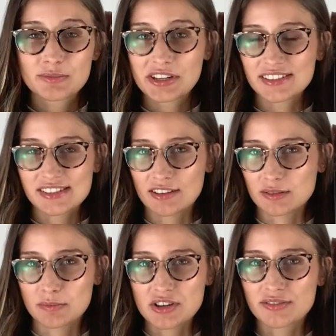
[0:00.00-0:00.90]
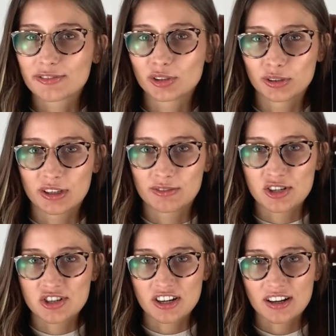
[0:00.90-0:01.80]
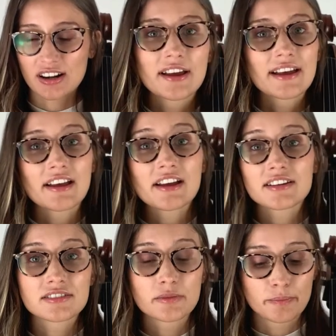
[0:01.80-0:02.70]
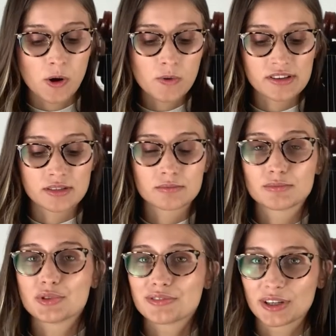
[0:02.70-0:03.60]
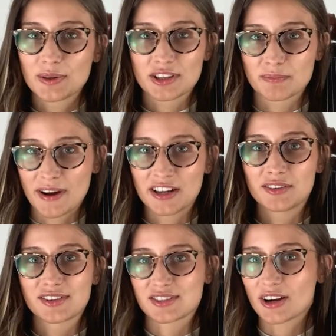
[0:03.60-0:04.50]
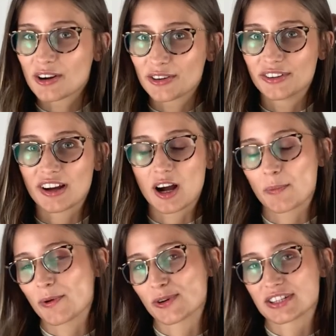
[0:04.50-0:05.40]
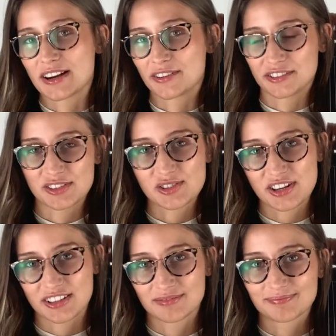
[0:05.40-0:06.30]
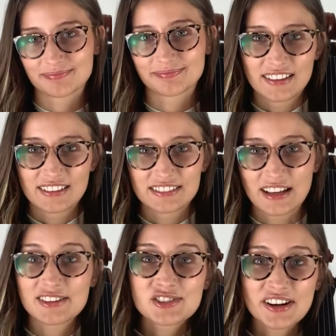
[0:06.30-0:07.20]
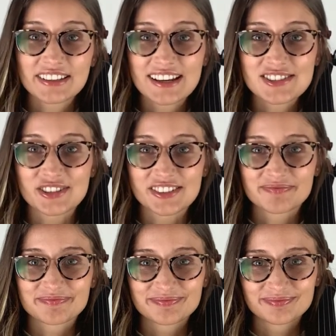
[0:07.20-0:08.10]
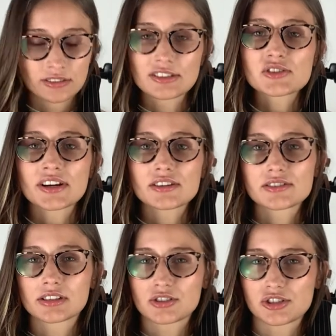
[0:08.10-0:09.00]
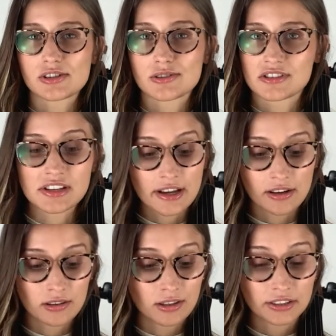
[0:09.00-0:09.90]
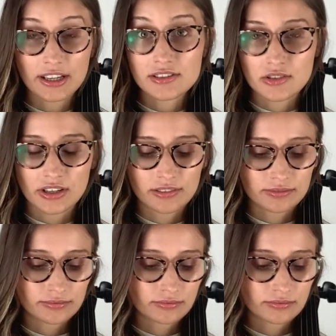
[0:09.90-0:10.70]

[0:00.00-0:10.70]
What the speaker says: me, it sounds much fuller and richer, and the bow isn't moving with a mind of its own up or down on the string. Now let's try the A string. Let's try using a G or D angle on the A string.